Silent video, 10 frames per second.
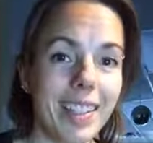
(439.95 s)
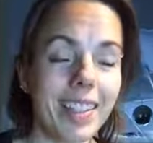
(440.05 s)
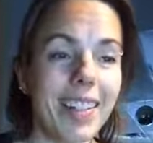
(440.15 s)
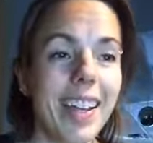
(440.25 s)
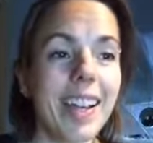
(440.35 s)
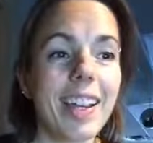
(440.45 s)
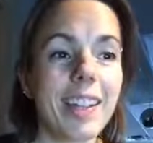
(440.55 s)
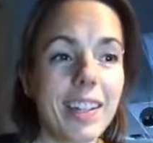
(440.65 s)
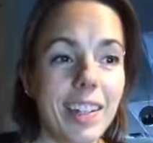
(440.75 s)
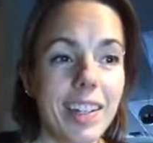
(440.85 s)
So
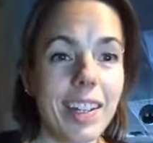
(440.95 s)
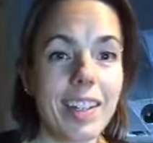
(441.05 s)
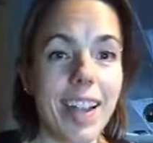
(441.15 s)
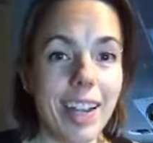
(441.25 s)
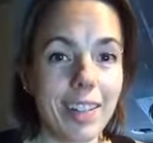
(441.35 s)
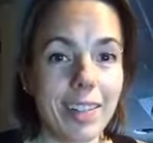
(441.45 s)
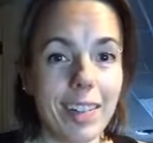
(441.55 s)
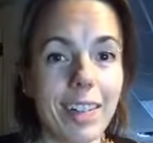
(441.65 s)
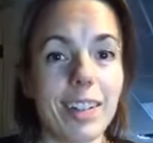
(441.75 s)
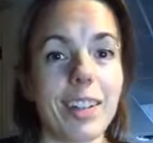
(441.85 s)
good
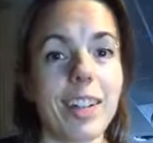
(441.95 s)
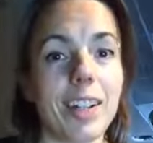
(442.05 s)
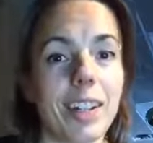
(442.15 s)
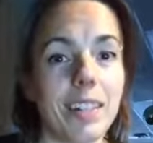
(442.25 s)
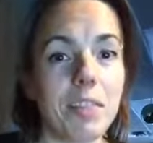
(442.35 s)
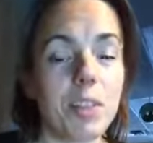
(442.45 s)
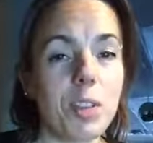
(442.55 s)
natural alternative